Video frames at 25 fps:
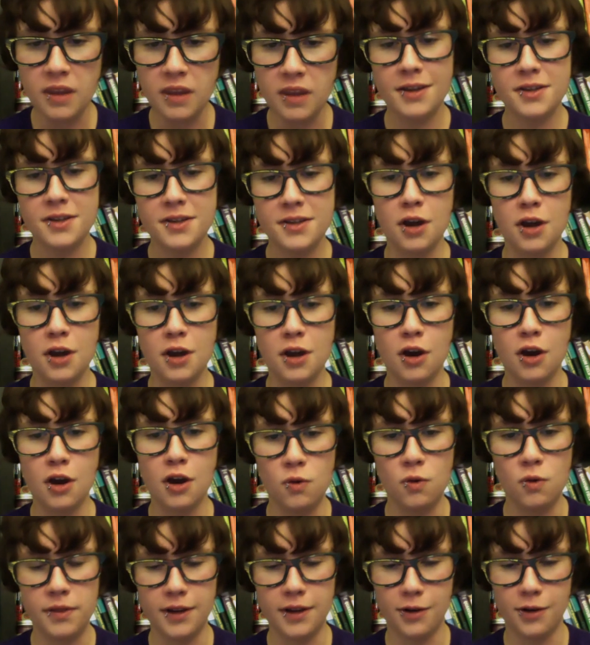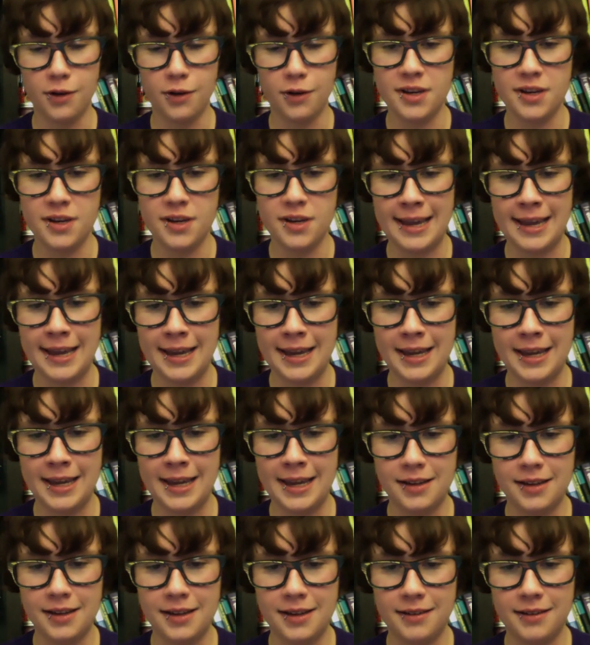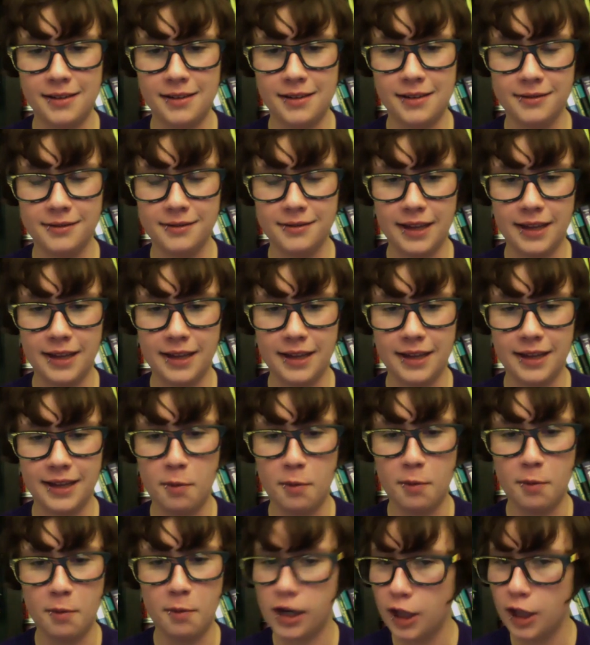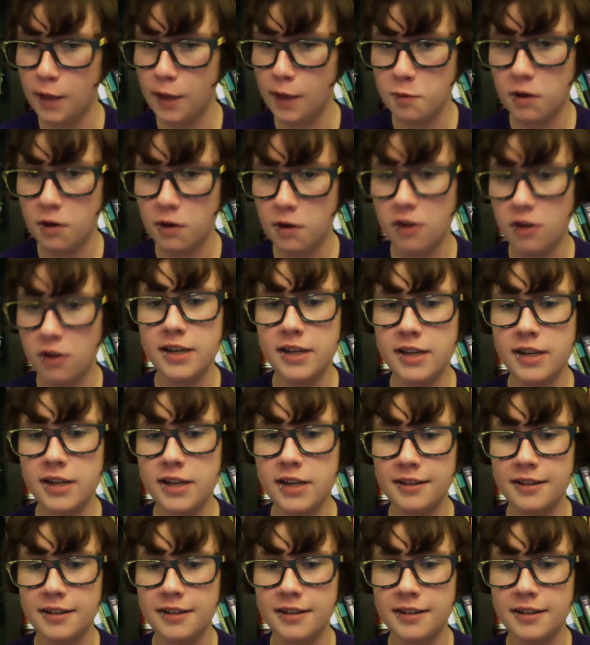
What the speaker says: So there was a, like, apocalypse party,